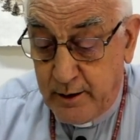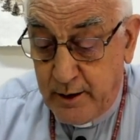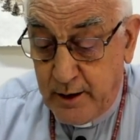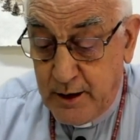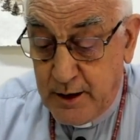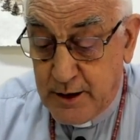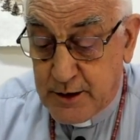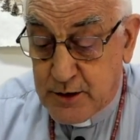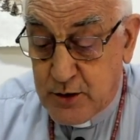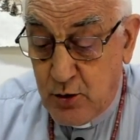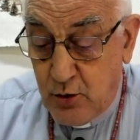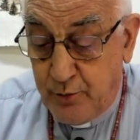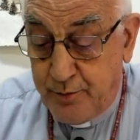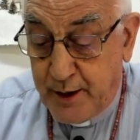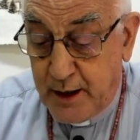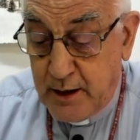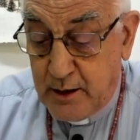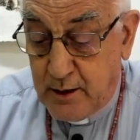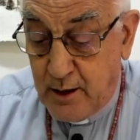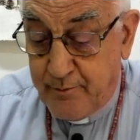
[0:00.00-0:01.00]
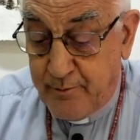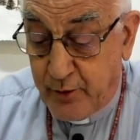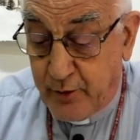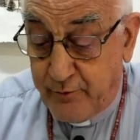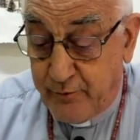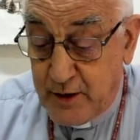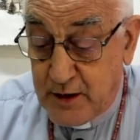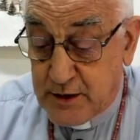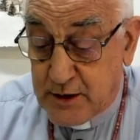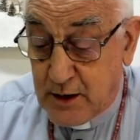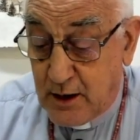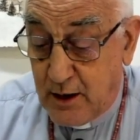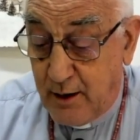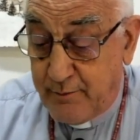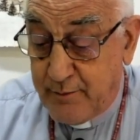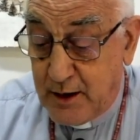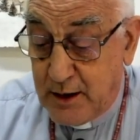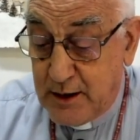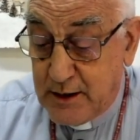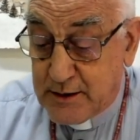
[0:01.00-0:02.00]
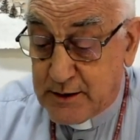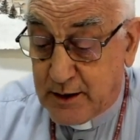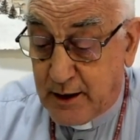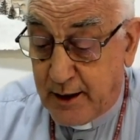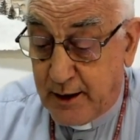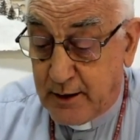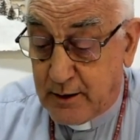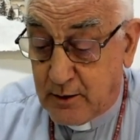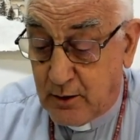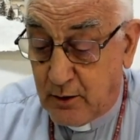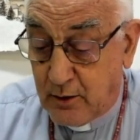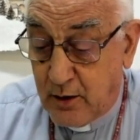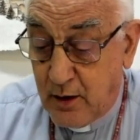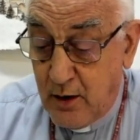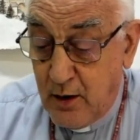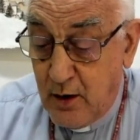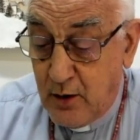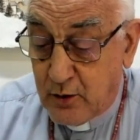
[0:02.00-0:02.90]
East New Britain provincial administrator